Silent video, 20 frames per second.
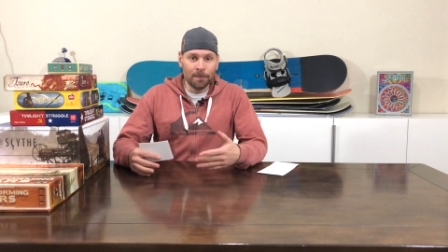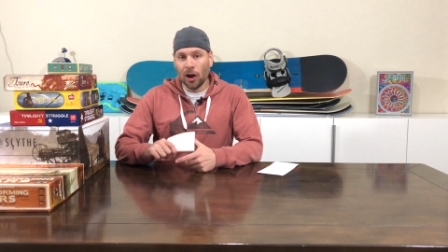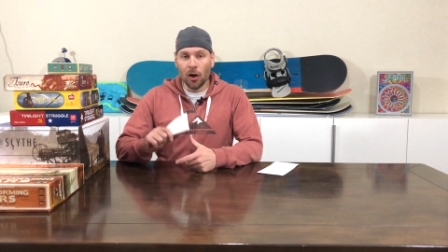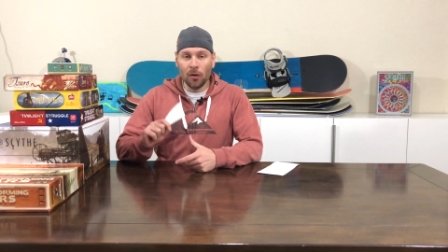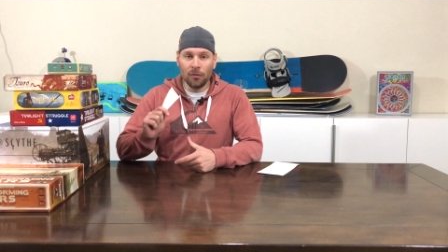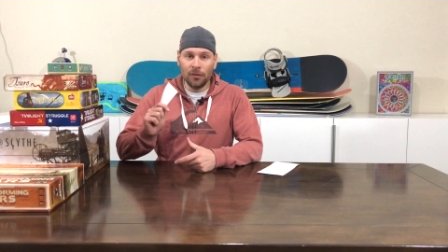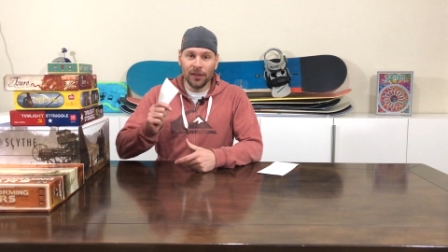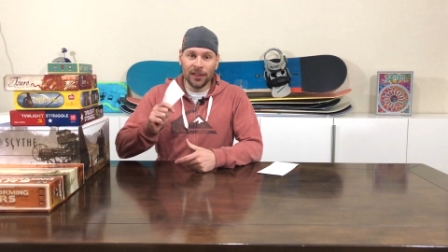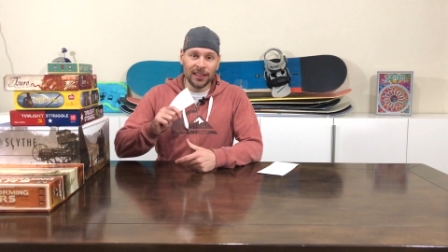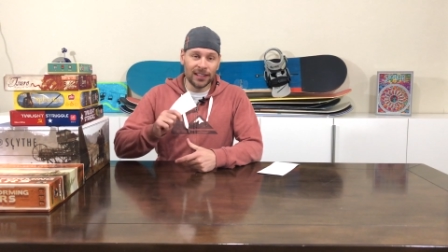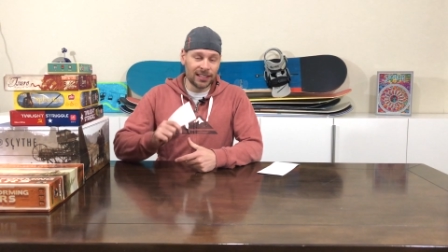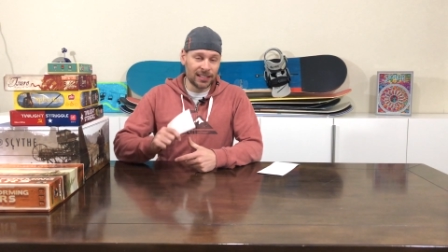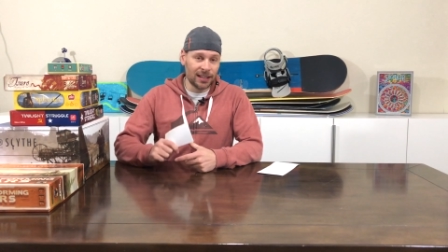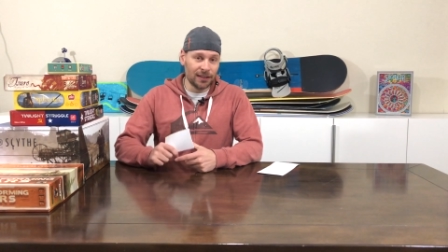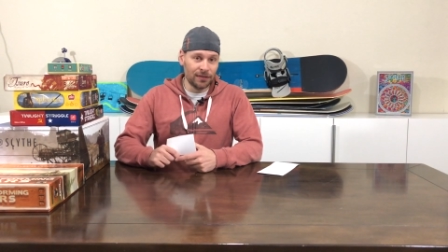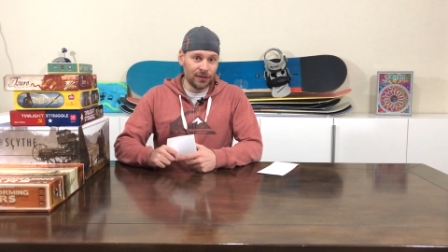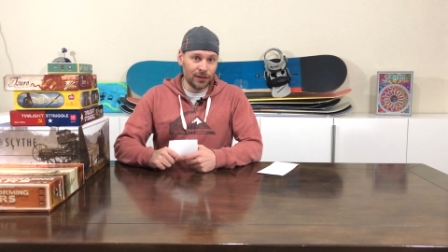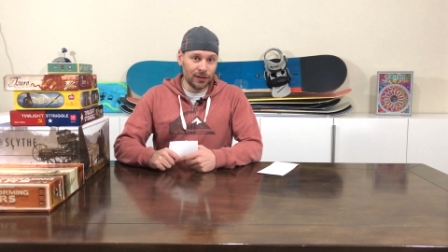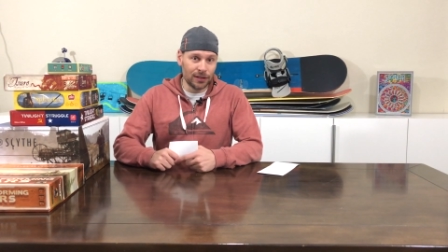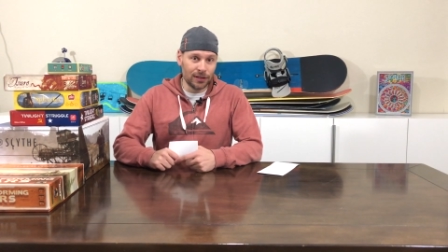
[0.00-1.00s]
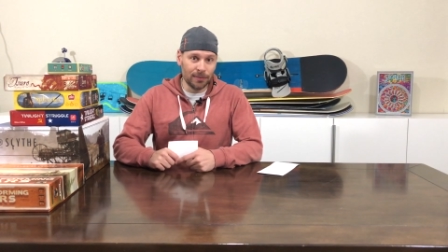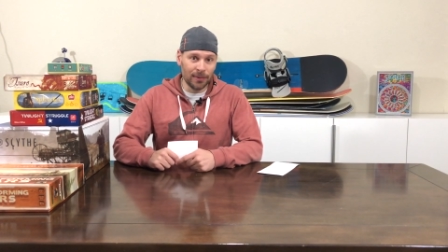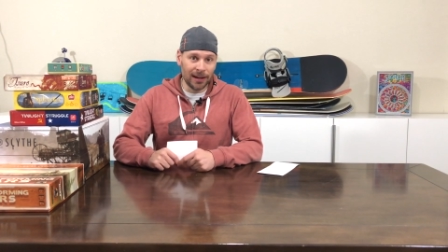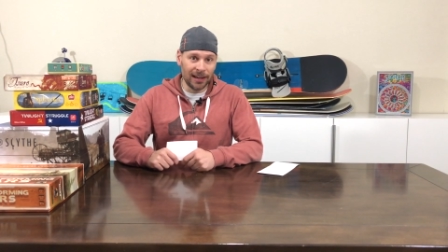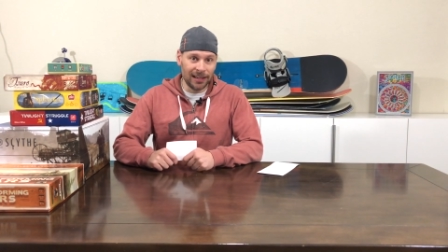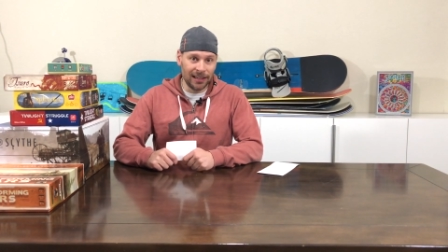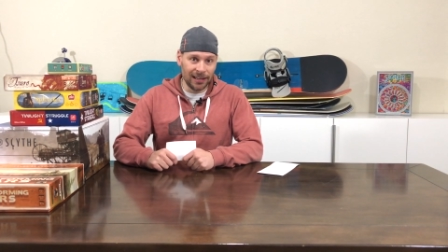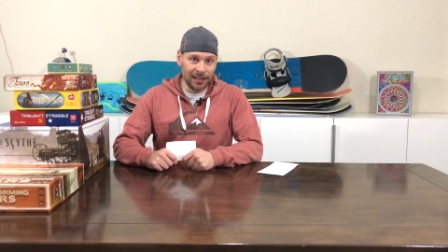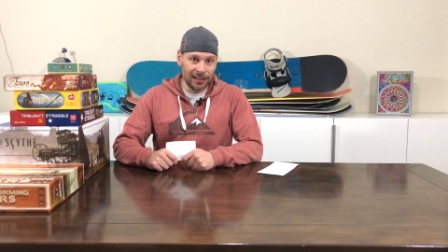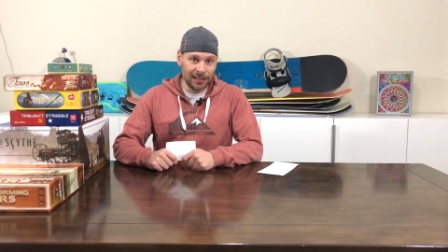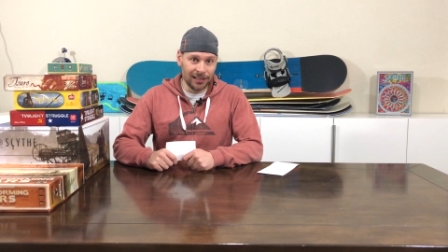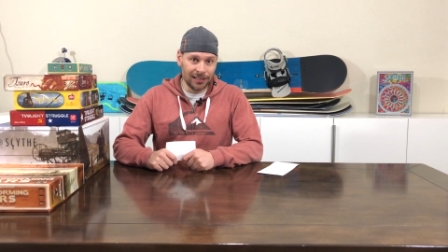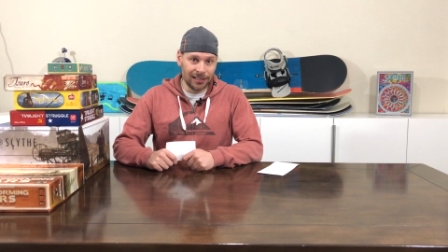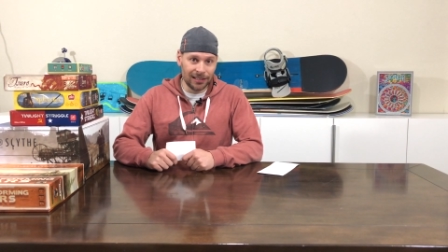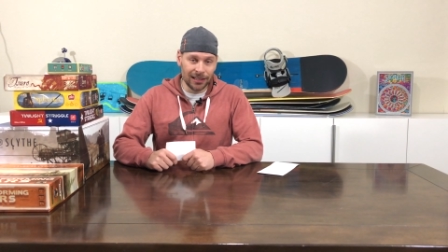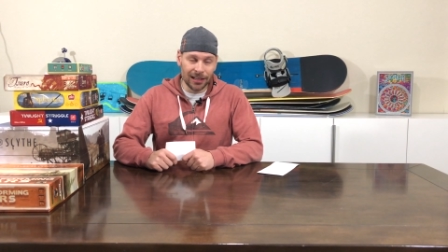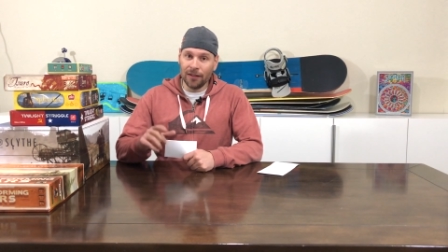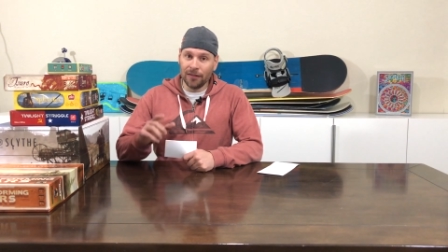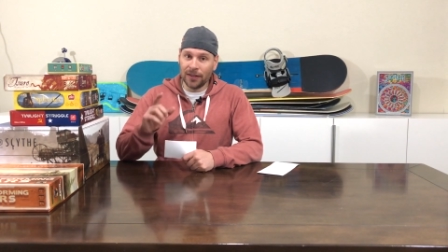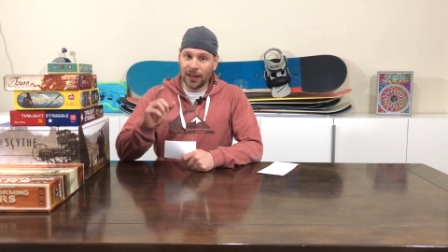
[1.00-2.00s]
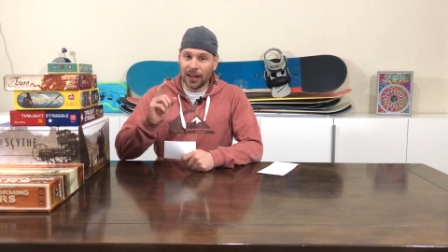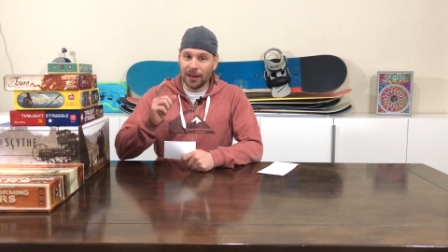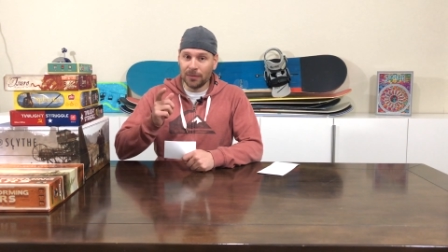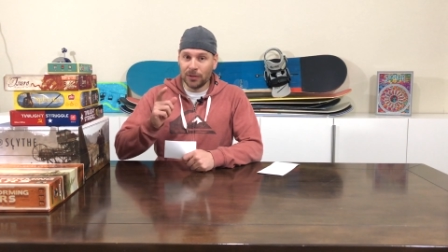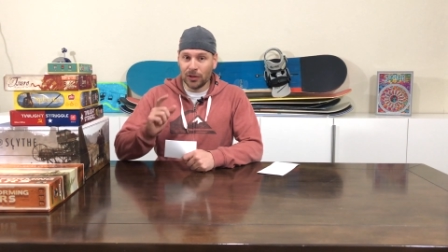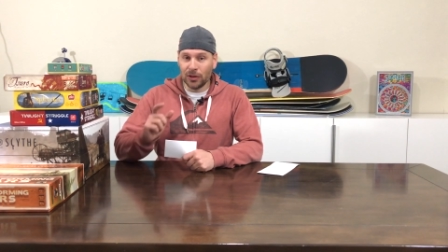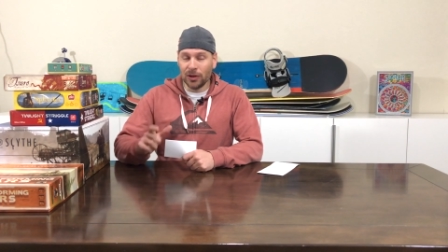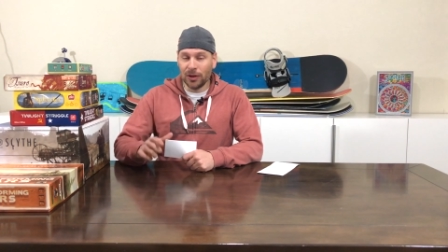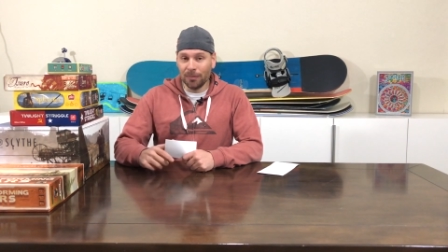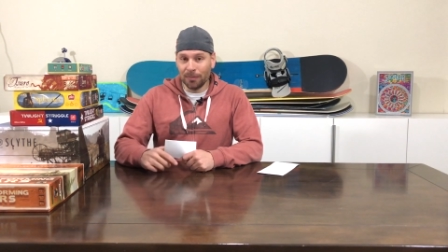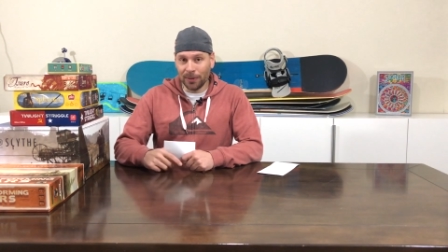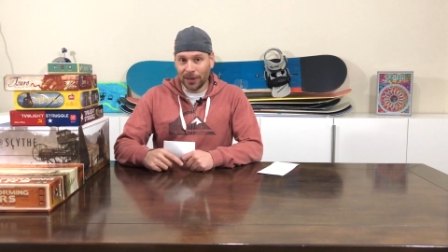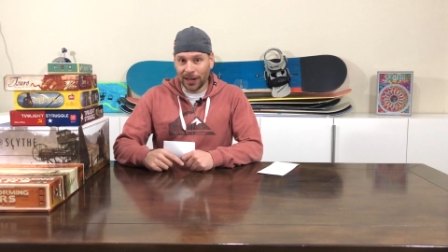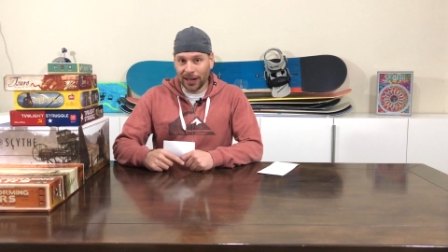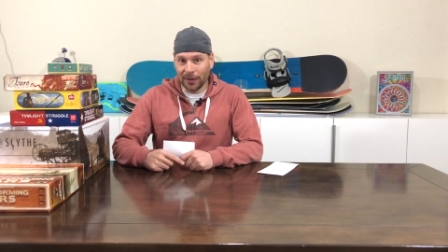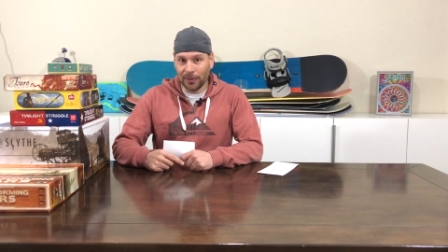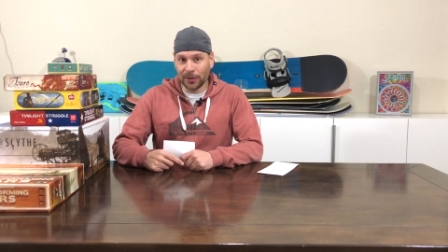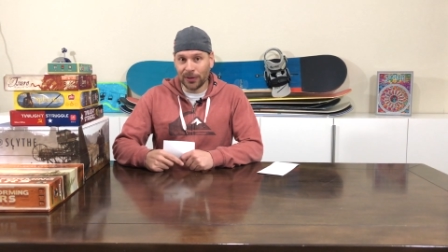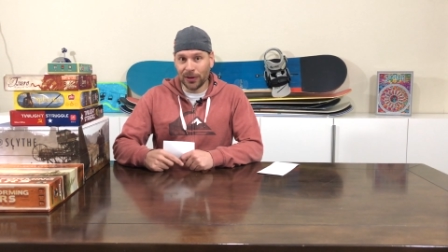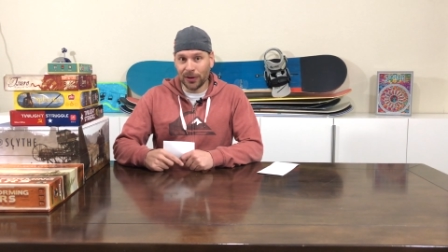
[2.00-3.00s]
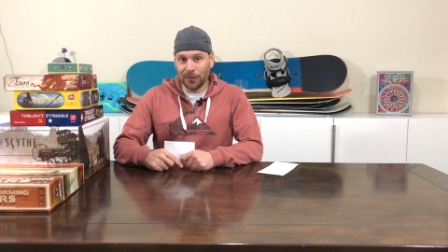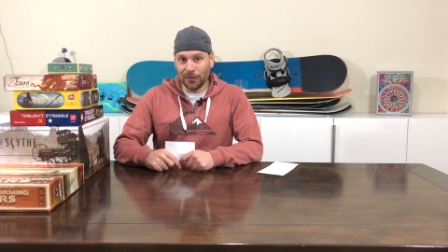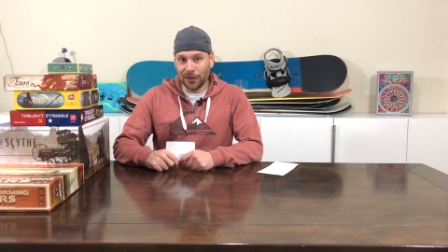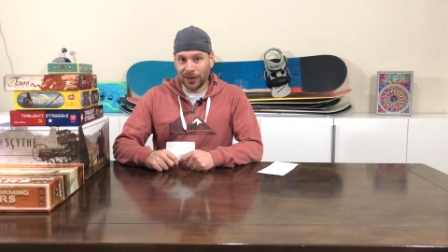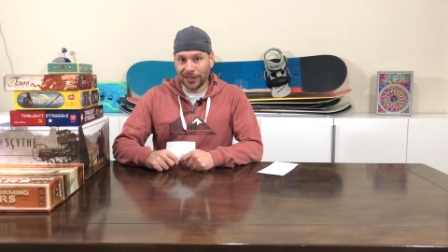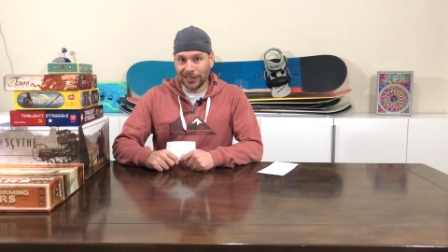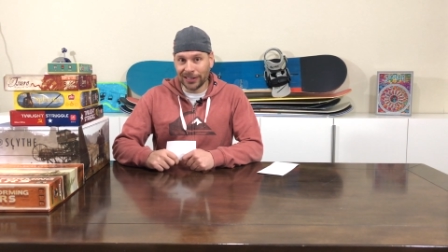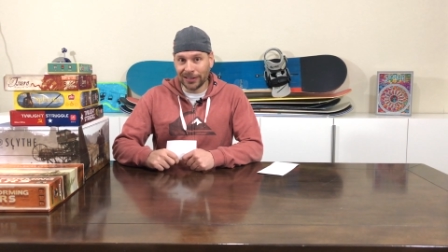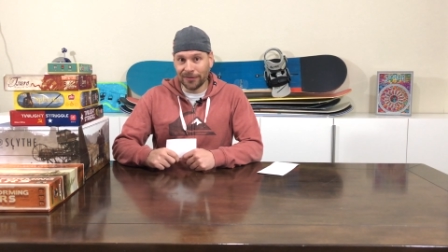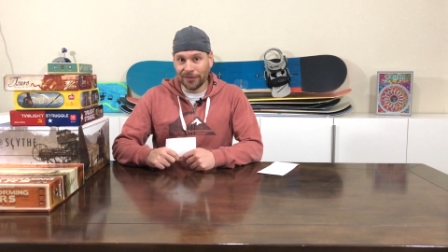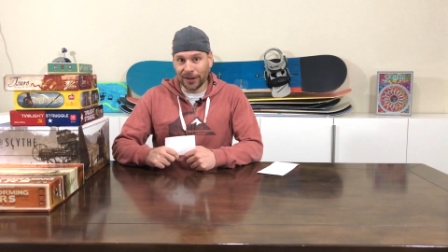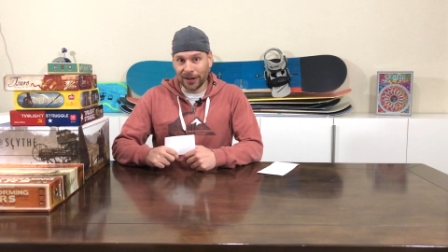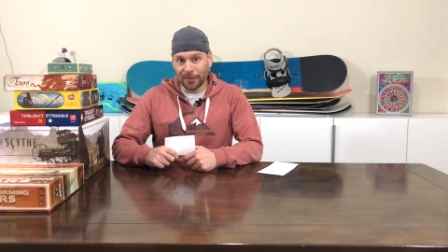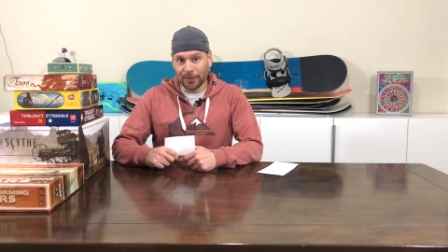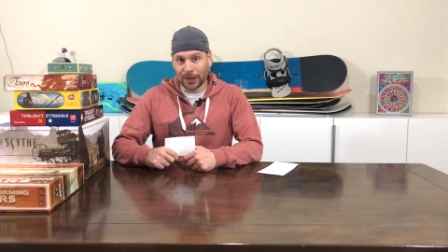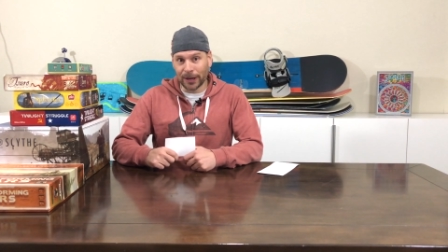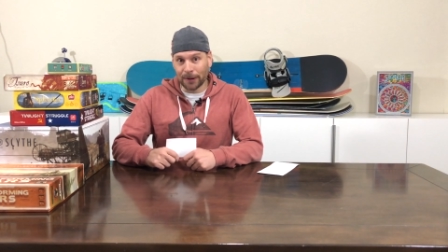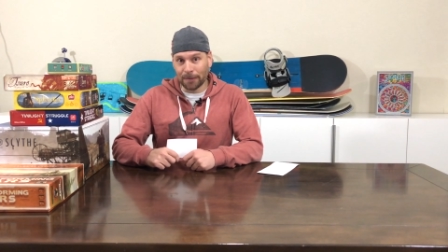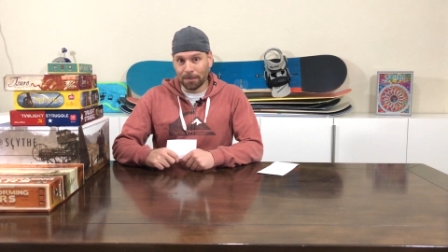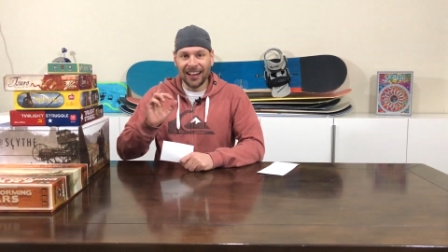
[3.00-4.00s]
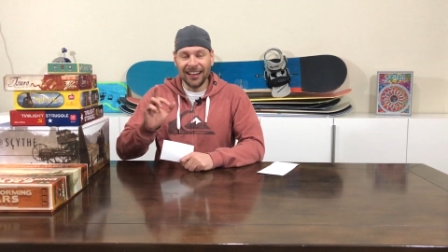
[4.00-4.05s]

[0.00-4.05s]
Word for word: Hopefully, this gives you some ideas of games you can play with your friends and family.